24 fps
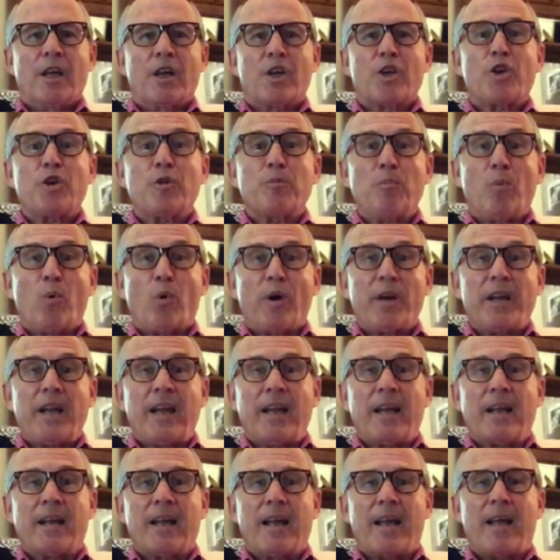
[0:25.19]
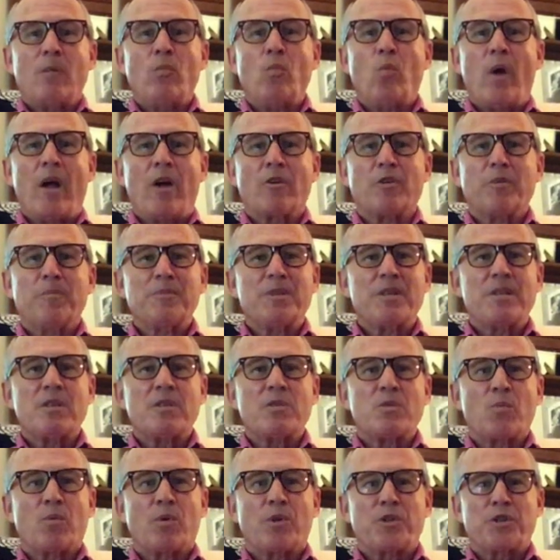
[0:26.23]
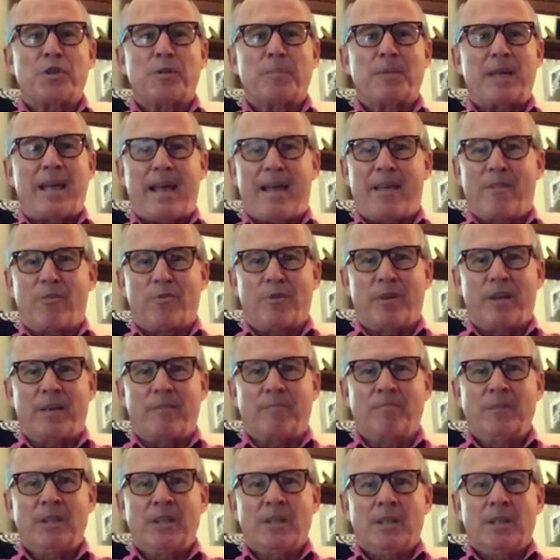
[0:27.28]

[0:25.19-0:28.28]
Good morning and welcome to this worship gathering.